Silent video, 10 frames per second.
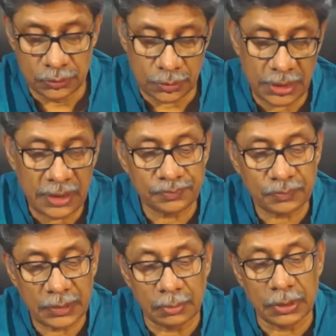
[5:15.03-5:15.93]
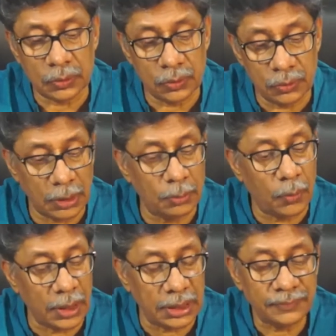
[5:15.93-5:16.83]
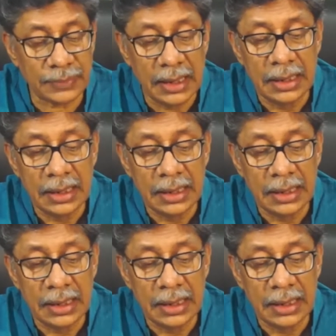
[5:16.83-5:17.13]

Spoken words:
to be number one.